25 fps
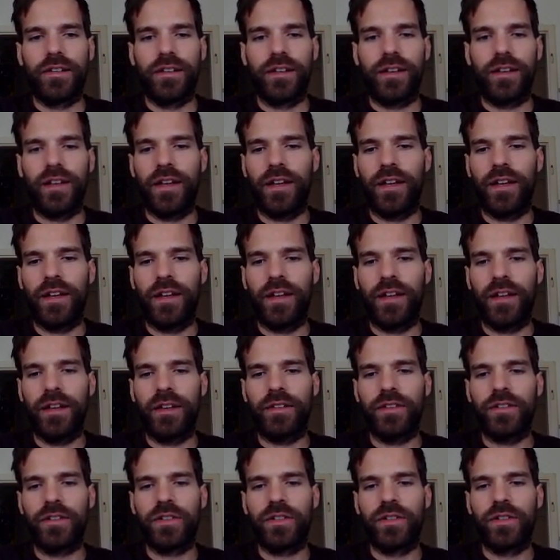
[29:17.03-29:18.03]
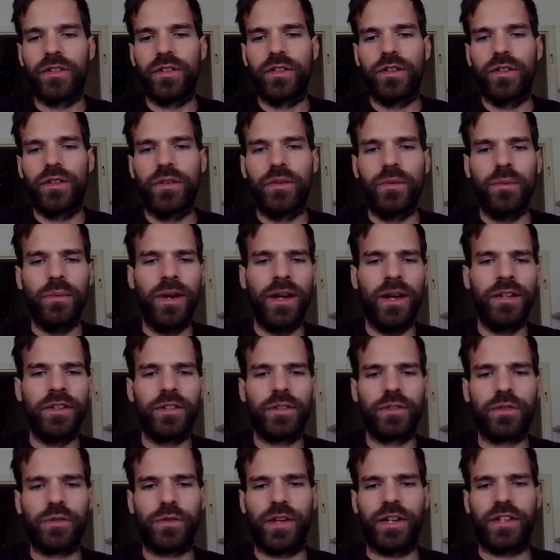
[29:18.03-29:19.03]
and why
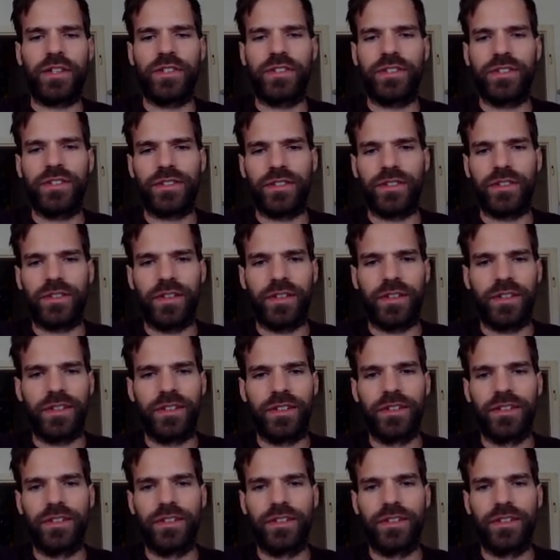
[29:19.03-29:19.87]
not register it?